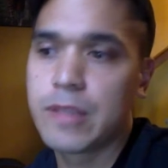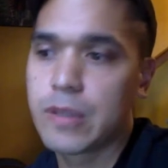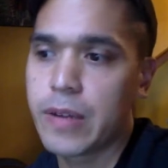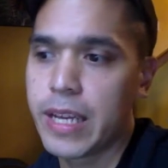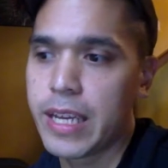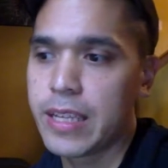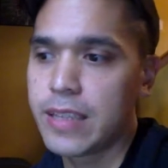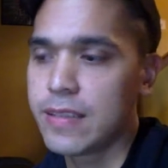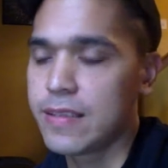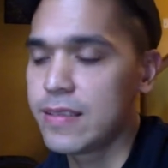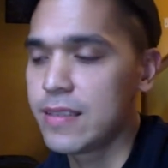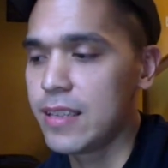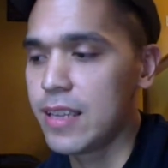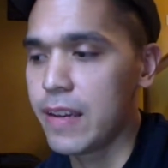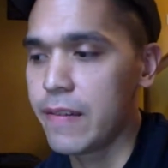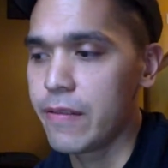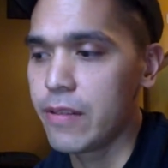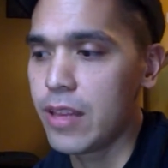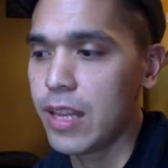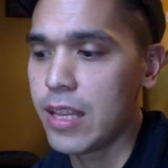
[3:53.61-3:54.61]
so I get to
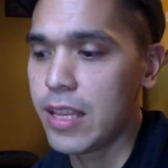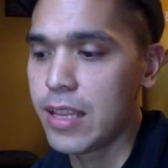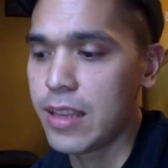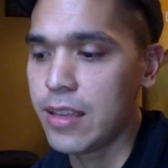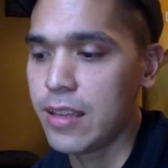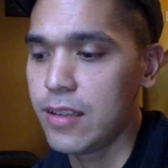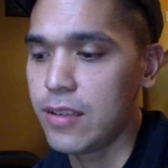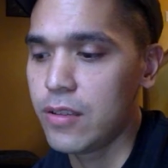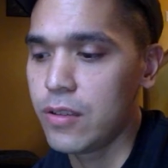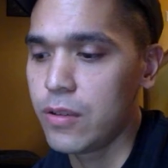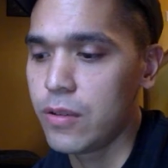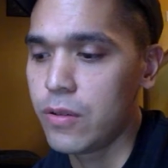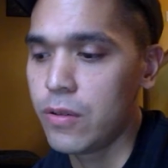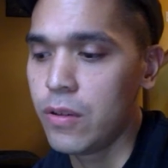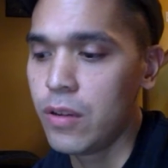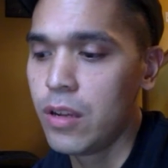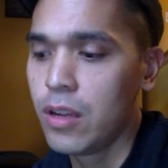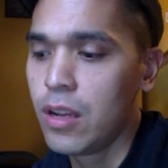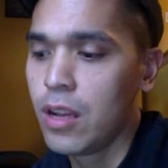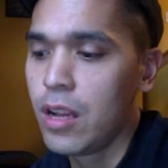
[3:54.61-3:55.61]
see everything that they do,
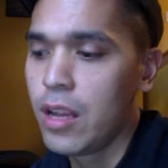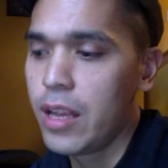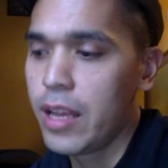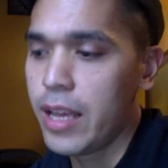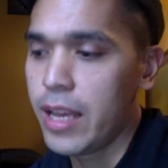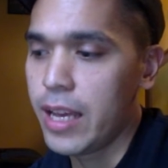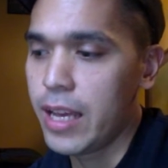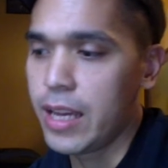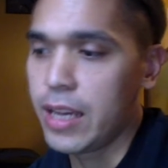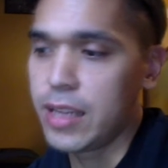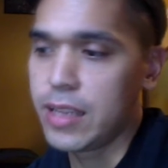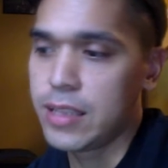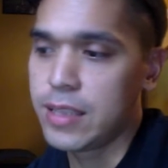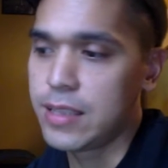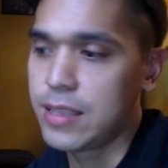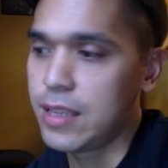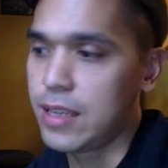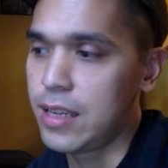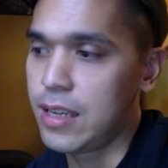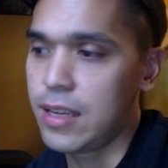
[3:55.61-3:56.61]

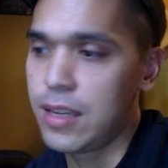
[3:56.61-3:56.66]
and